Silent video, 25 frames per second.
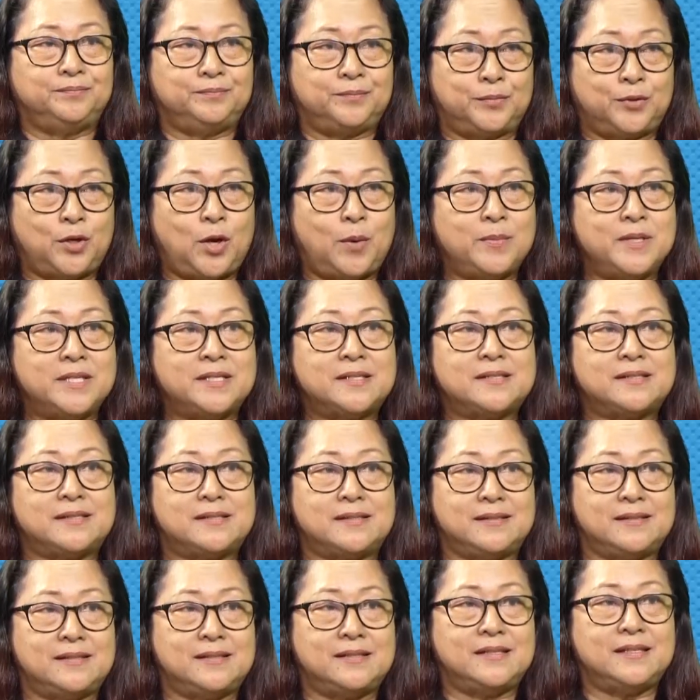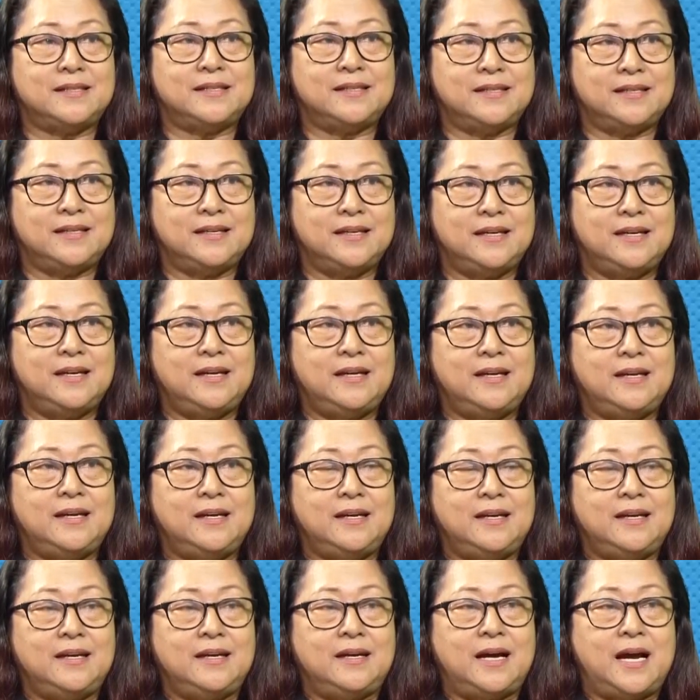promised the
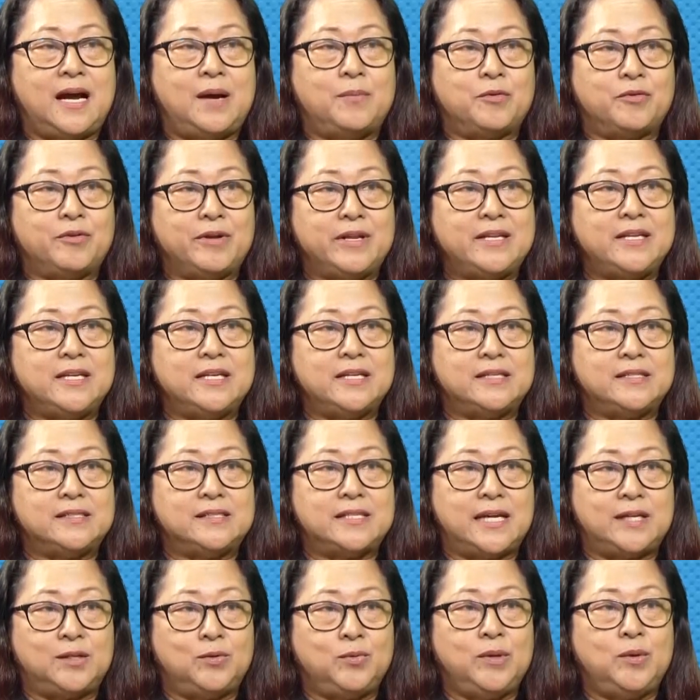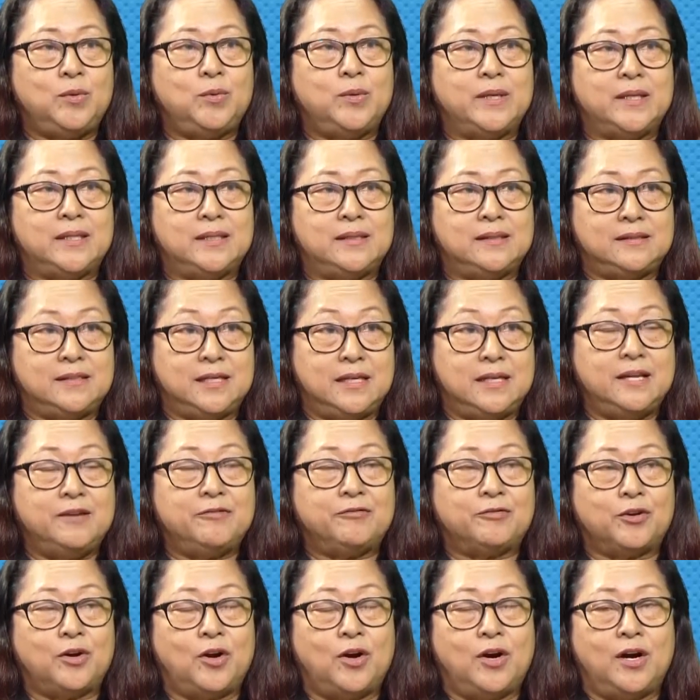Amerindians that we will
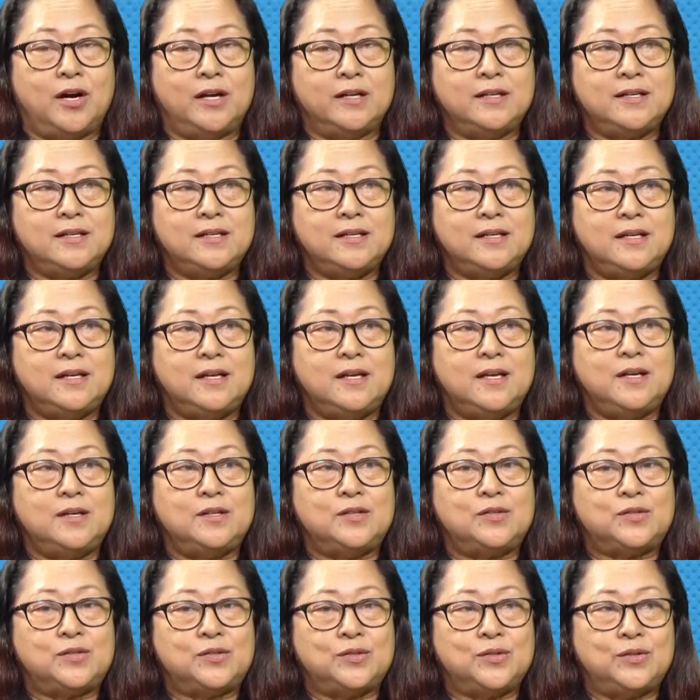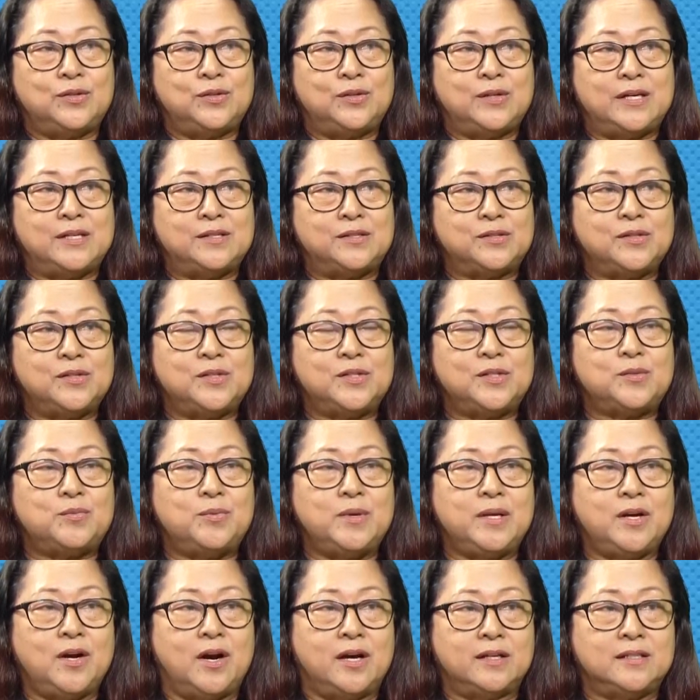deliver on. So as soon as
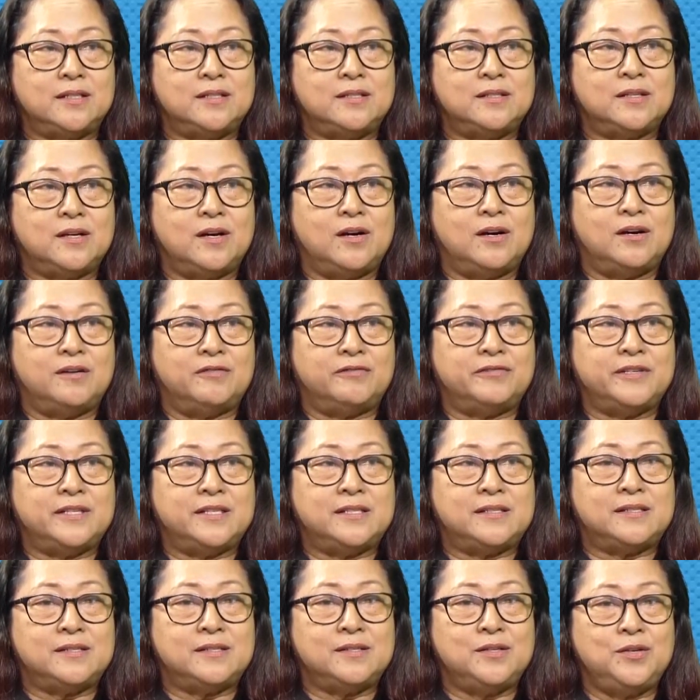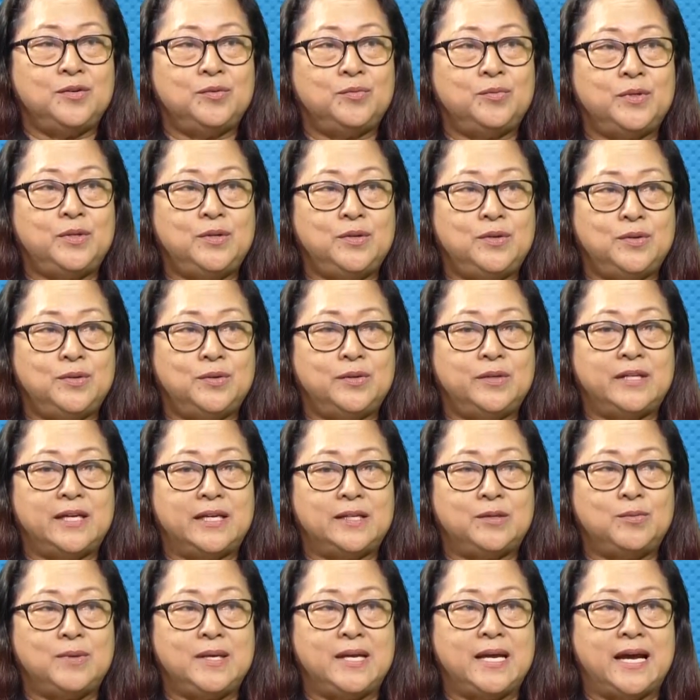we got into office, you would know
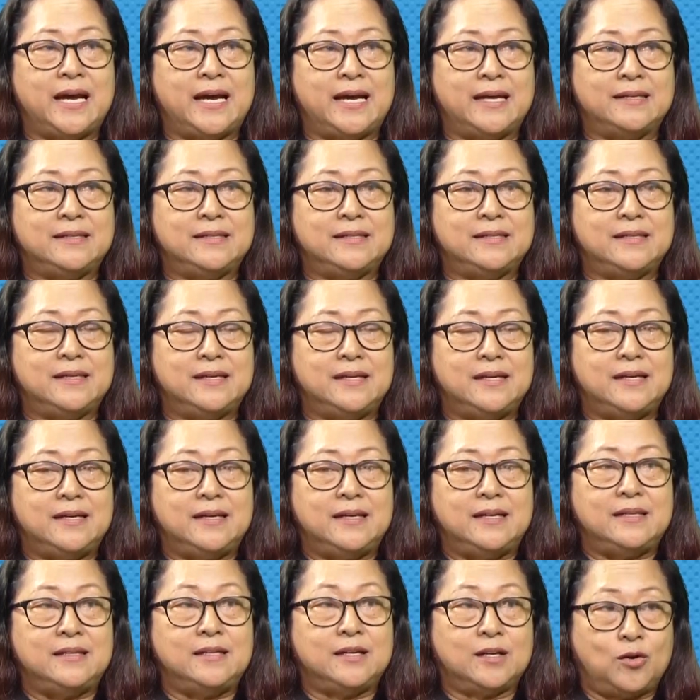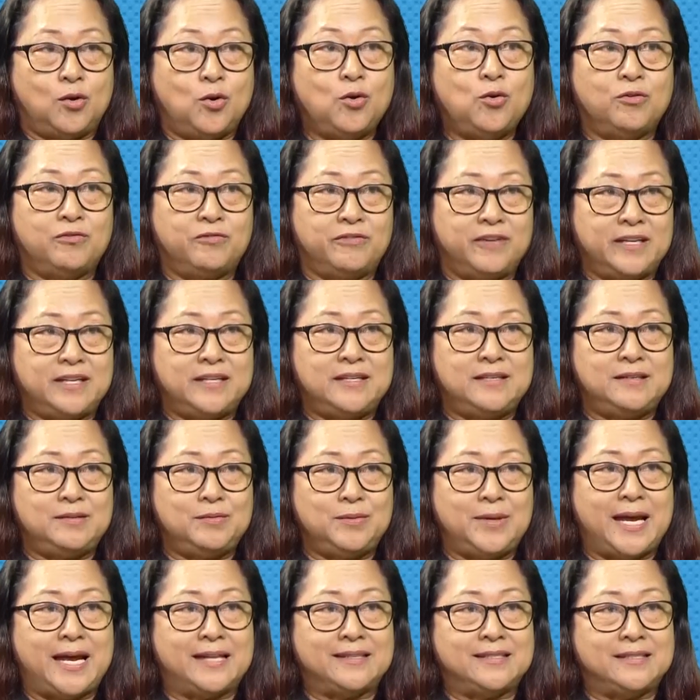that we had the COVID,
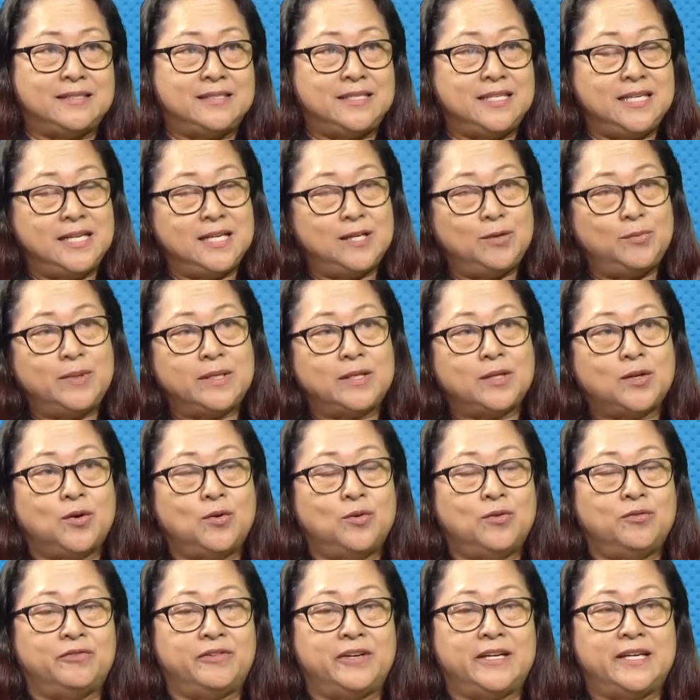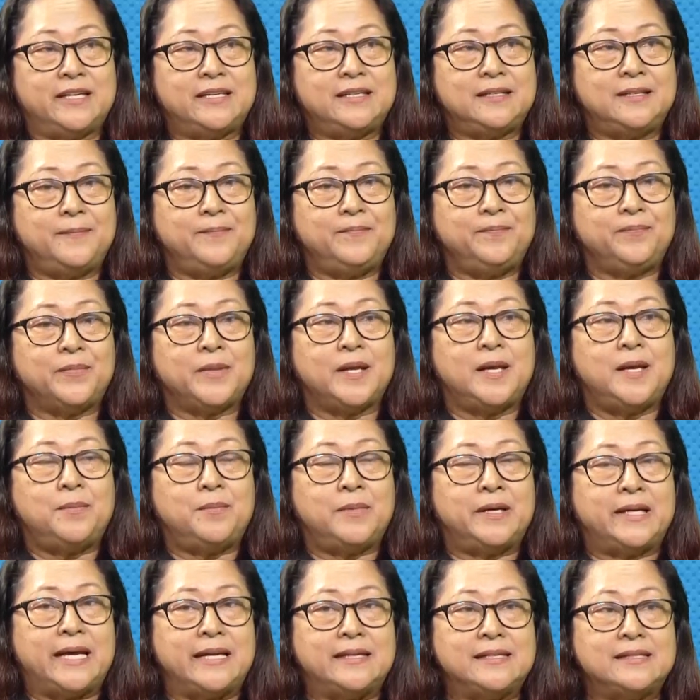we had to deal with COVID,
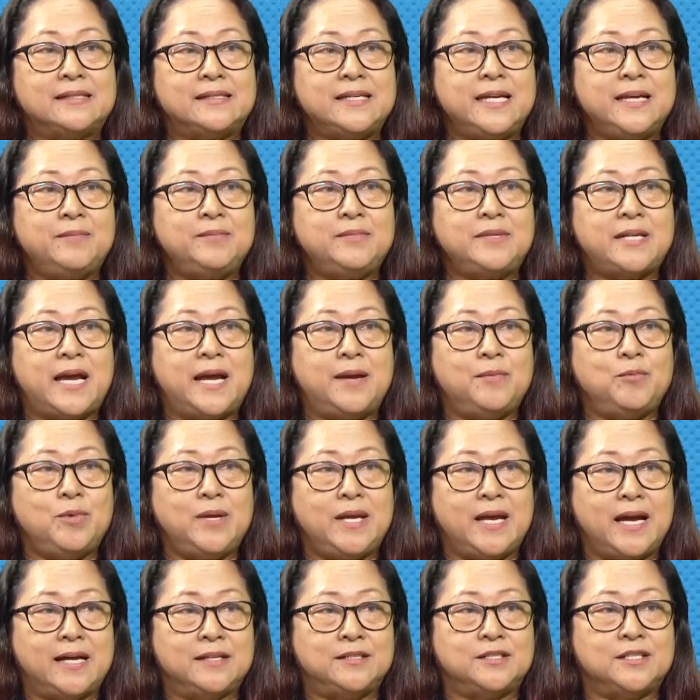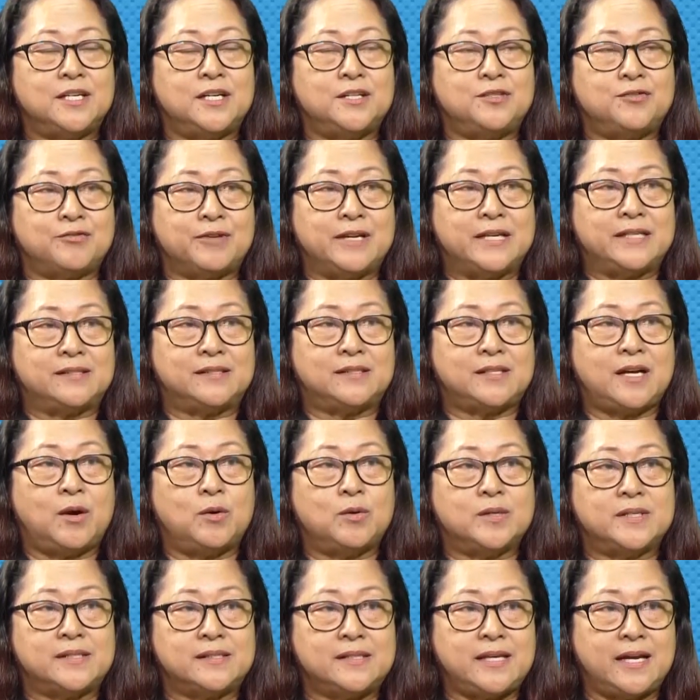but at the same time, we had to address
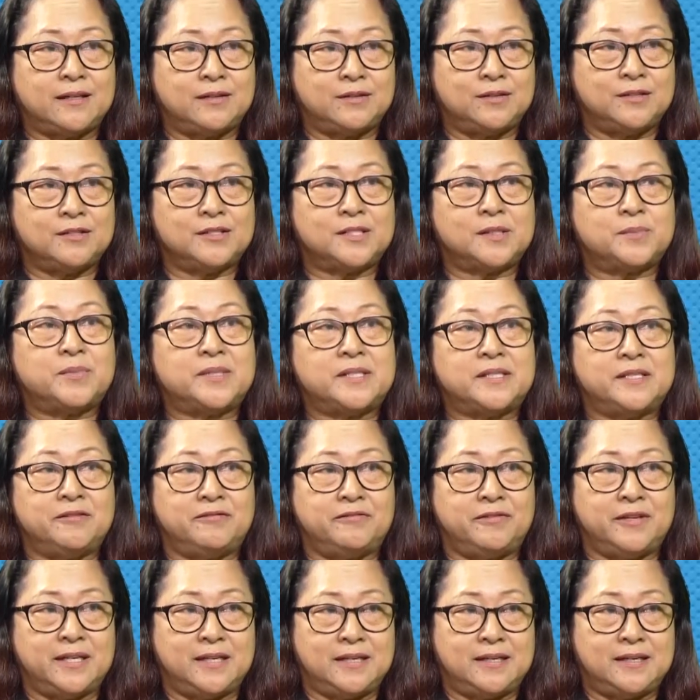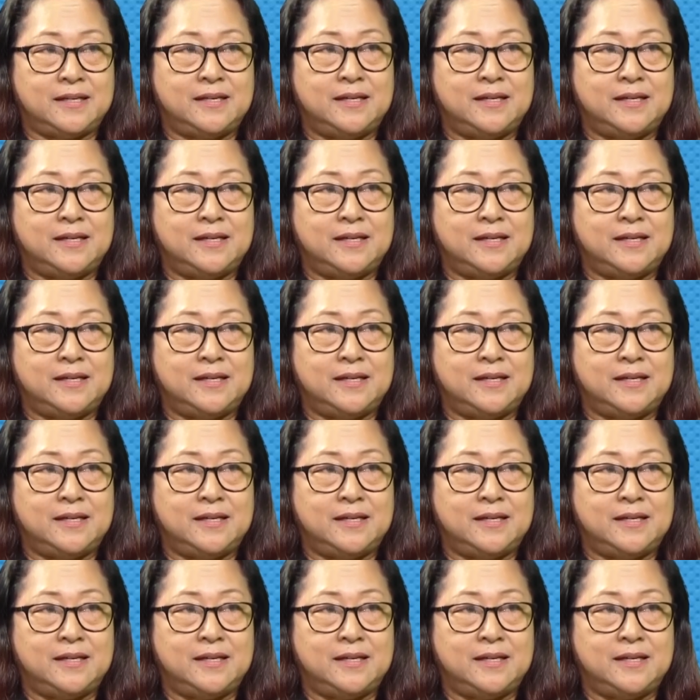our sector-specific